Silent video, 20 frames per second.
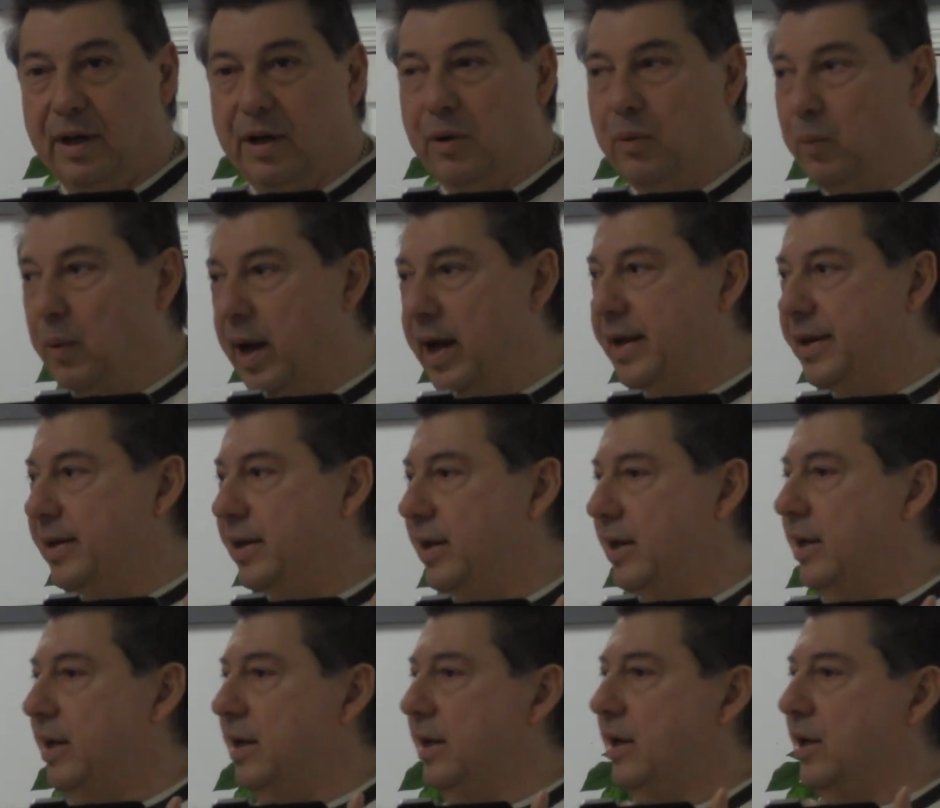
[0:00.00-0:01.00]
When
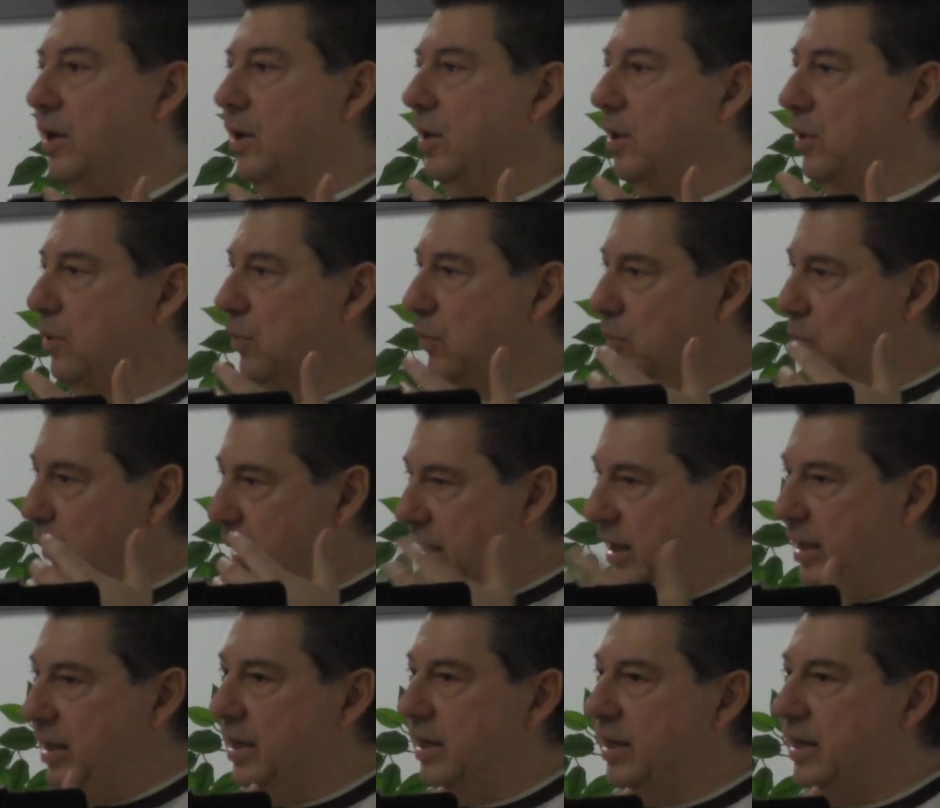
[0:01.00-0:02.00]

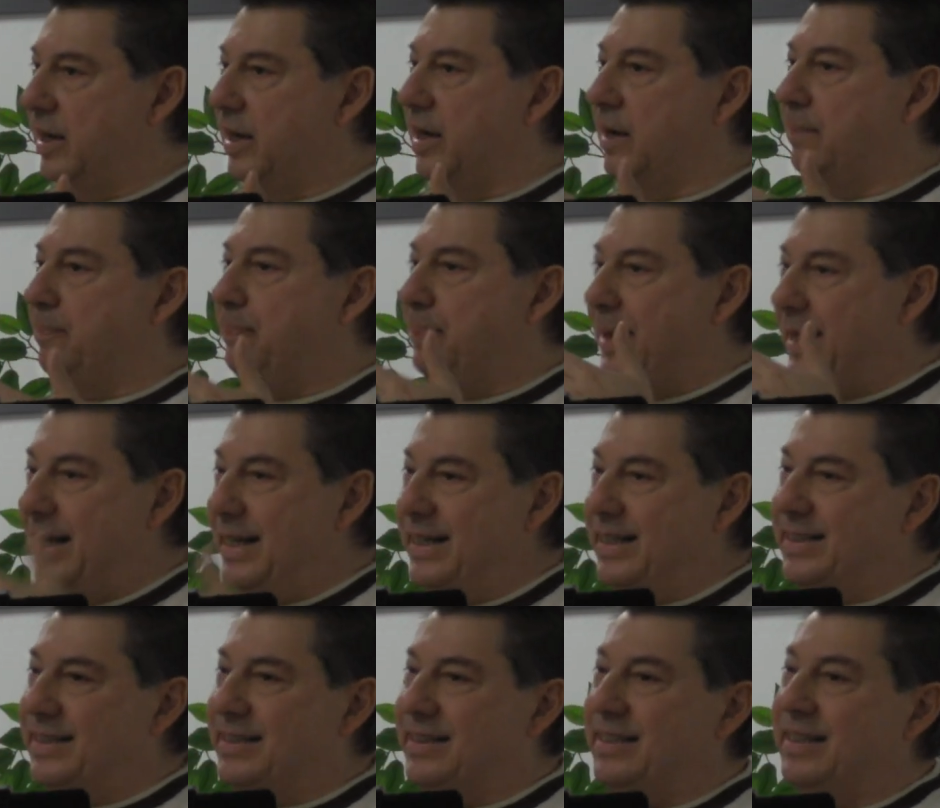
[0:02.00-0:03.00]
we
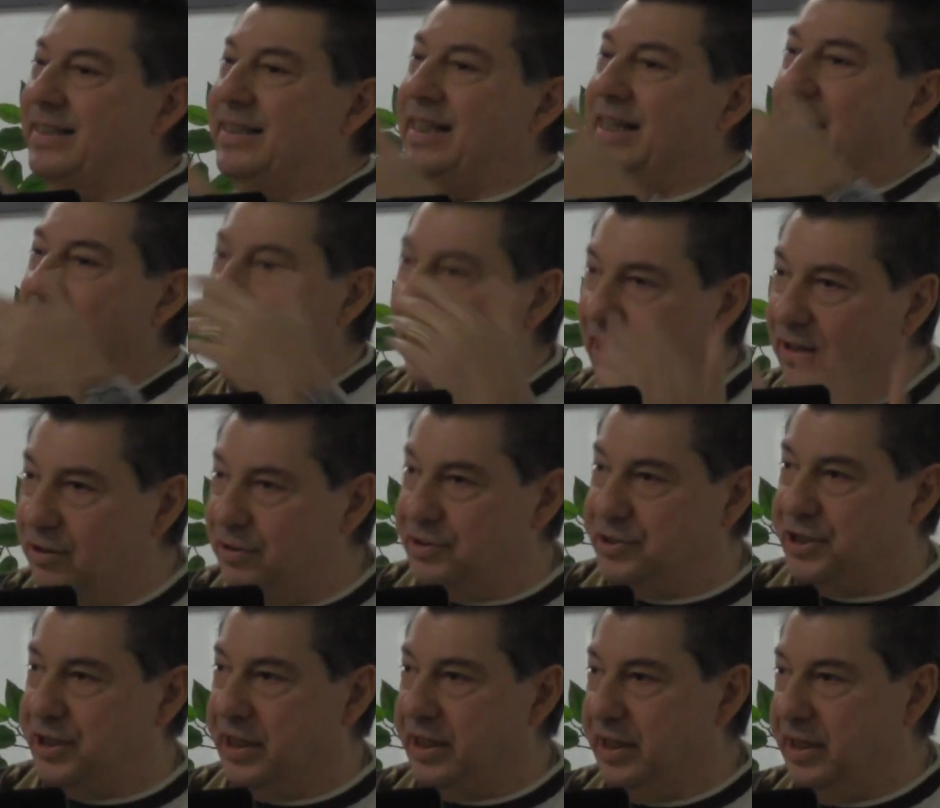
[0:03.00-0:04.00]
appease the
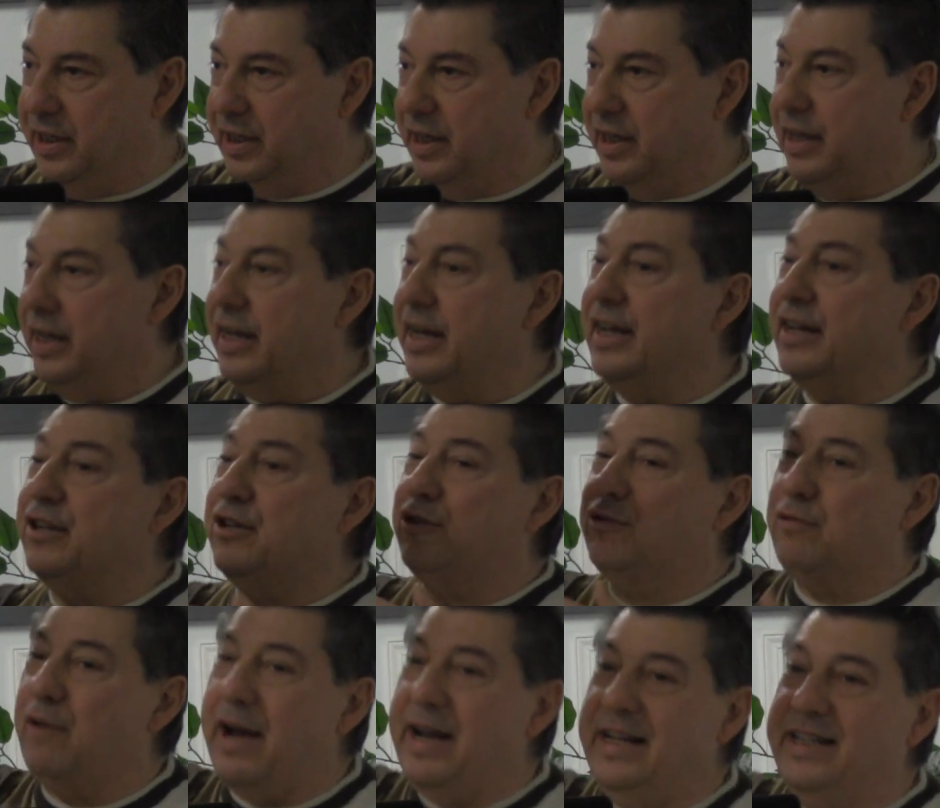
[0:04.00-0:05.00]
allergy, it
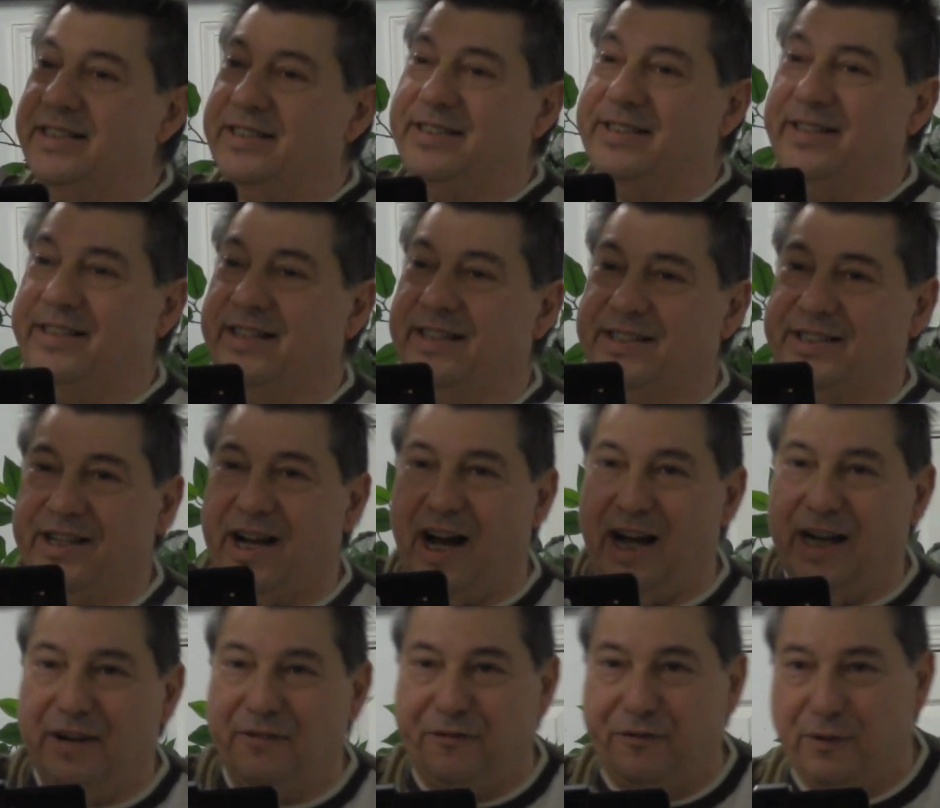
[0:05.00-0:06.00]
greatens the
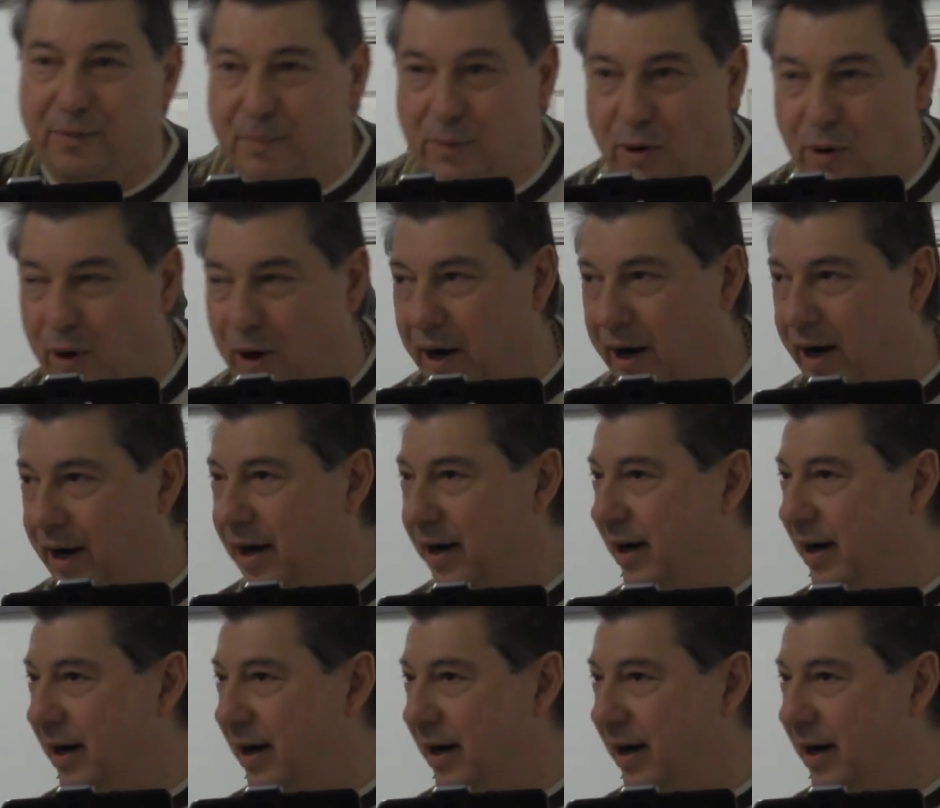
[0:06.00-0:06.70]
desire for more.